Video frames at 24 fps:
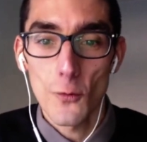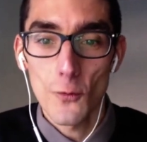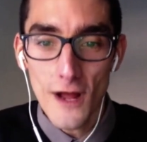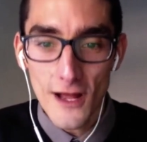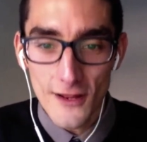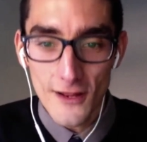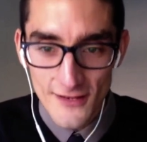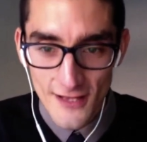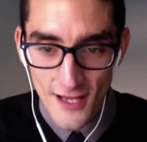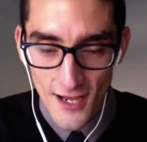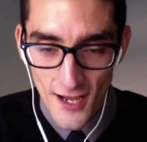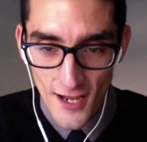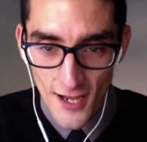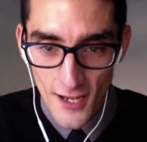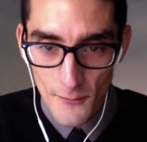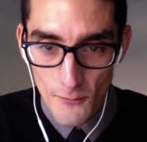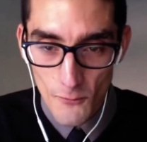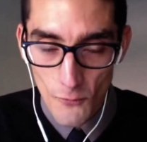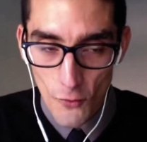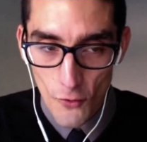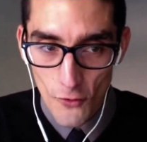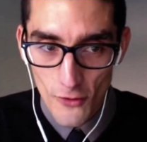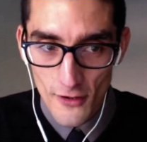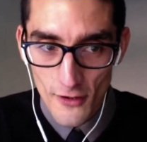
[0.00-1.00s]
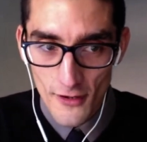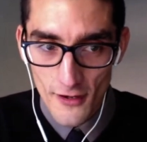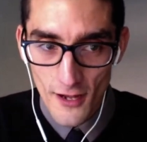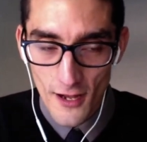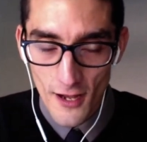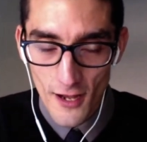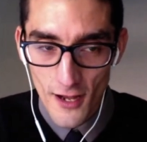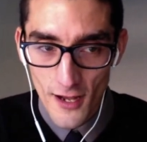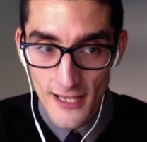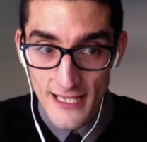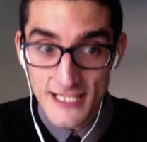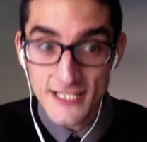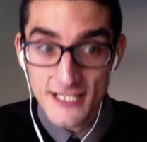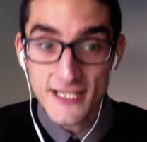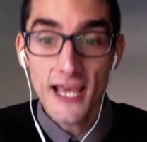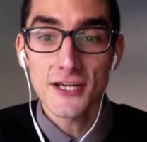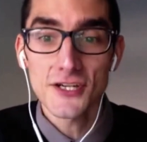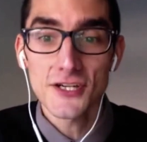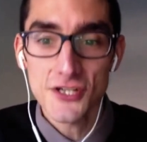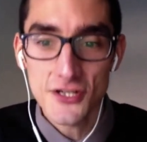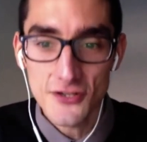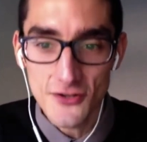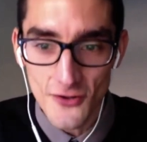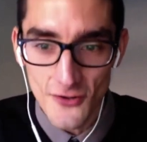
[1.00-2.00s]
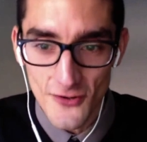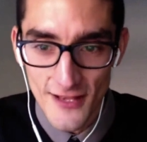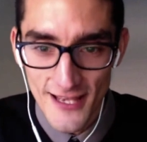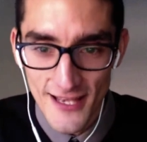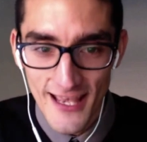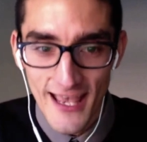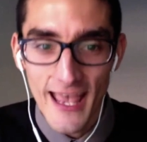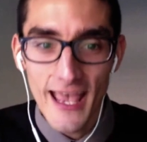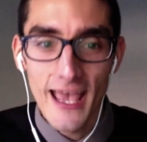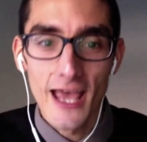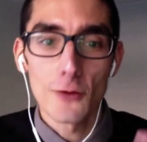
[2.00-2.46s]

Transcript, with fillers: well uh, more uh, intentional